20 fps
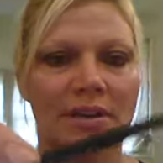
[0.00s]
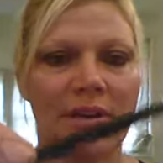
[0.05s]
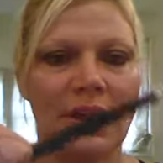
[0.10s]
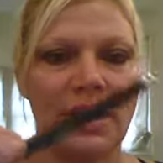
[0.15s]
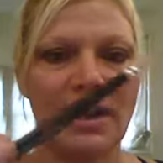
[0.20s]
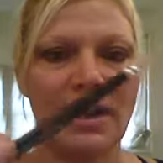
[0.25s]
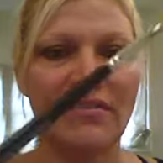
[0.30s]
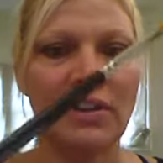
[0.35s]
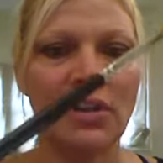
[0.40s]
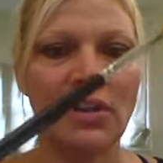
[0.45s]

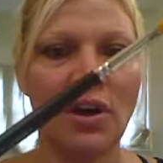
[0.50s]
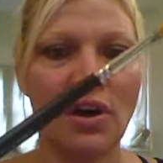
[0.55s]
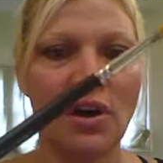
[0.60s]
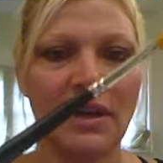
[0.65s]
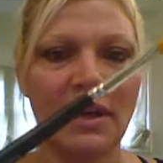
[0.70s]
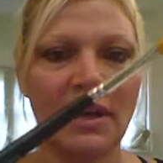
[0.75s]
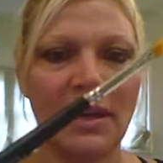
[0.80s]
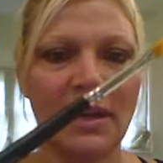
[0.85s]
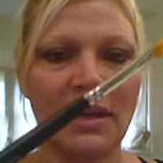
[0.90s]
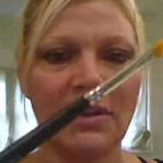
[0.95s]
I have a
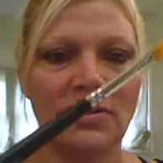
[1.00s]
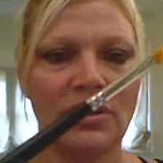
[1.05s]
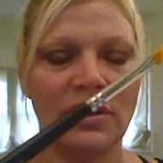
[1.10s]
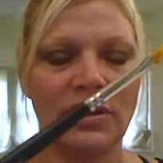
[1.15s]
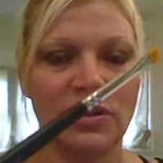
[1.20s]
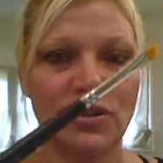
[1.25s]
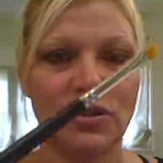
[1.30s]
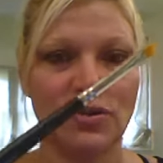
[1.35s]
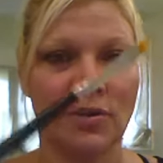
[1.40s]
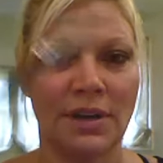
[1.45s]
long handle
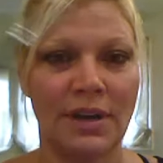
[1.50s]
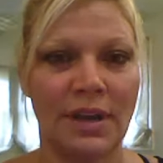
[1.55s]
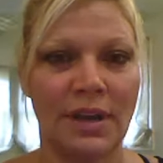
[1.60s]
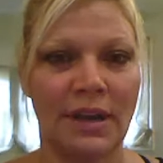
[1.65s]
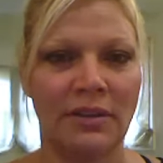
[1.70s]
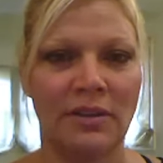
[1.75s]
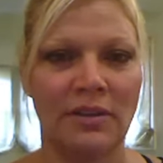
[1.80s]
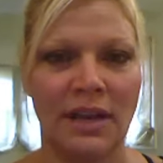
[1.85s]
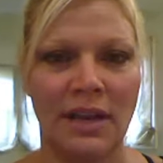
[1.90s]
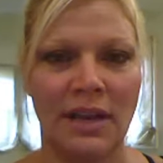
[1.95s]
and a short
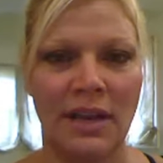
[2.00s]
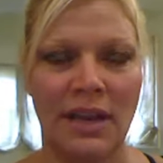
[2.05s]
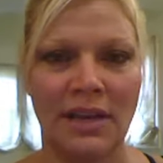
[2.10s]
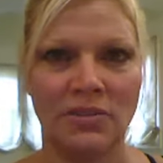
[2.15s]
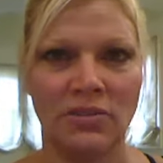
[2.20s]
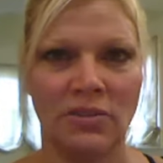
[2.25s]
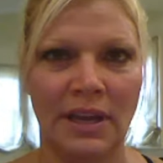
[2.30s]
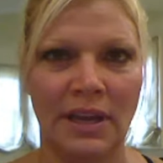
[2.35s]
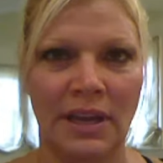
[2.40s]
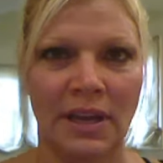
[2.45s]
handle
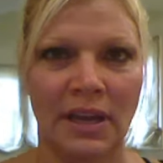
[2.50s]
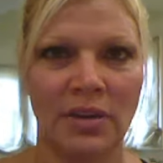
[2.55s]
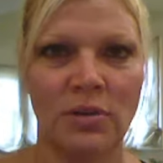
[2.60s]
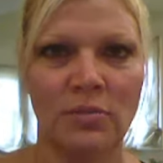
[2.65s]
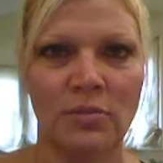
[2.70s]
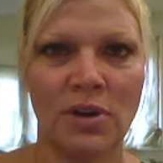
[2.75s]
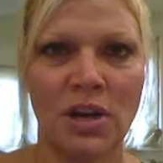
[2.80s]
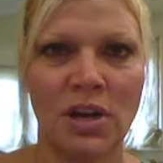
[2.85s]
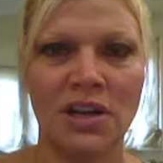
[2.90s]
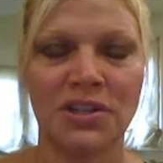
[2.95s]
angle
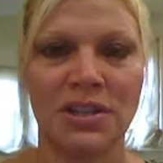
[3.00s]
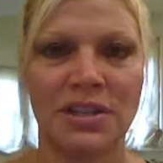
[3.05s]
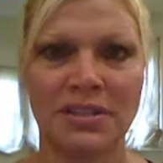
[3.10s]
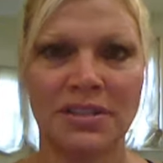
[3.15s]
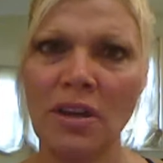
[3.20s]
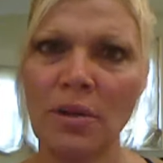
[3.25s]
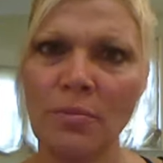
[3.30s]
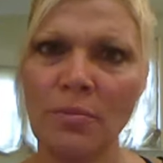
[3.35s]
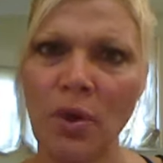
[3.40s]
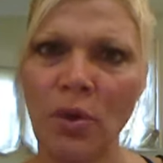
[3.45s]
brush. I
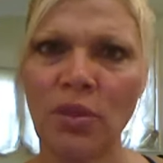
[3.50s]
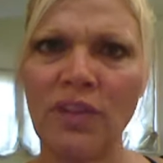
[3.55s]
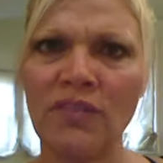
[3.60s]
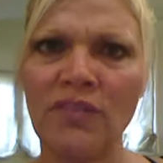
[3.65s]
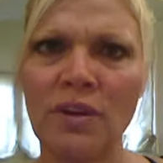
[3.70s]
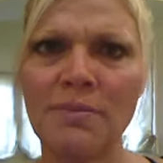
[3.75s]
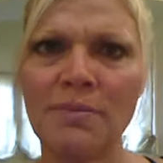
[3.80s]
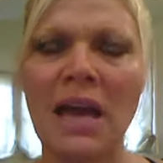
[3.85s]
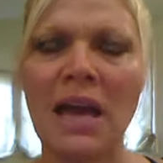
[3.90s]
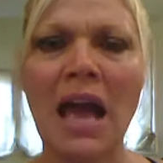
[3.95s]
sell both of
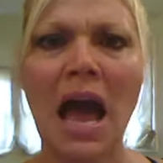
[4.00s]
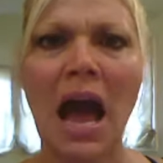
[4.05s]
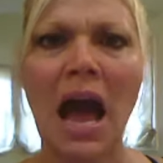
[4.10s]
them.